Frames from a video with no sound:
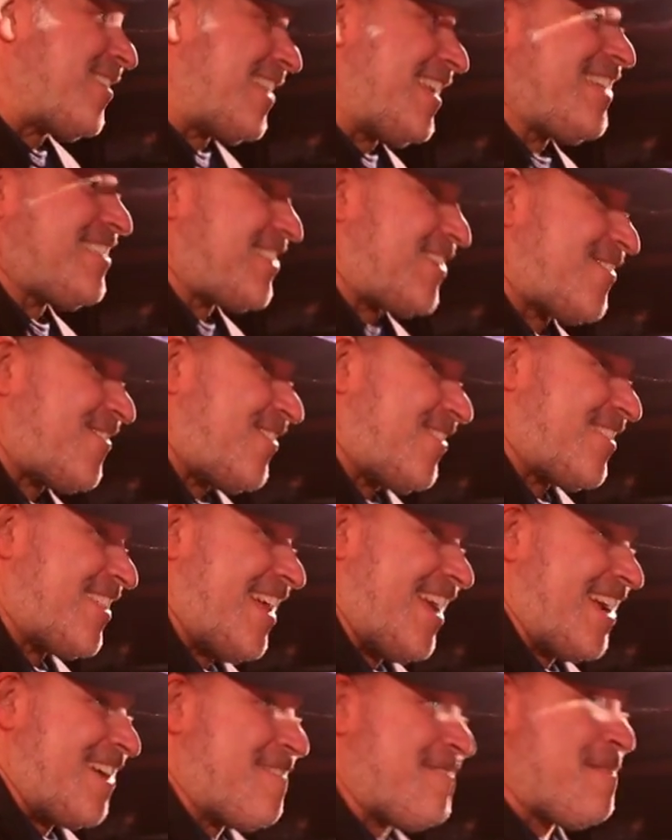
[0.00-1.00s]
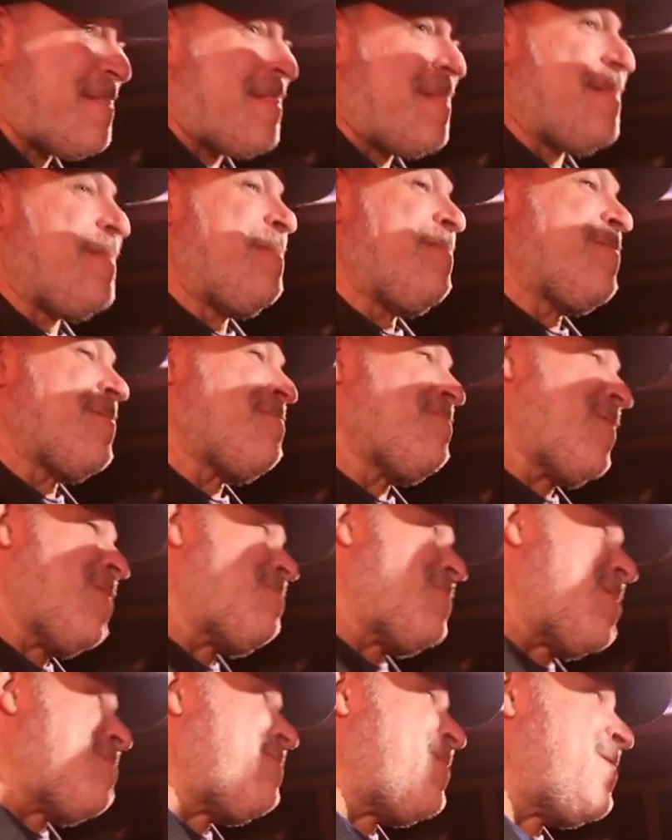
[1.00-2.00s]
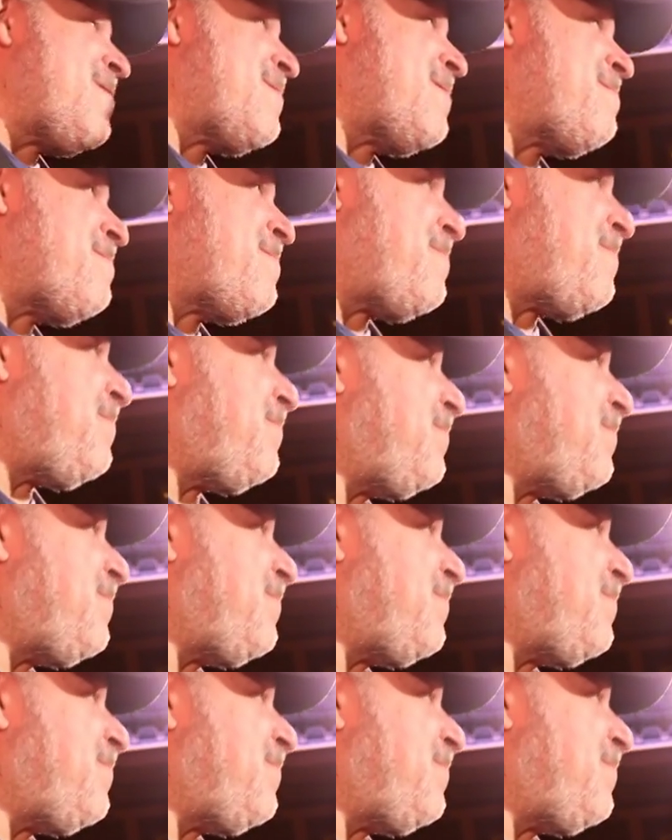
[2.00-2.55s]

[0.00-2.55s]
No, it is a cool thing, but I don't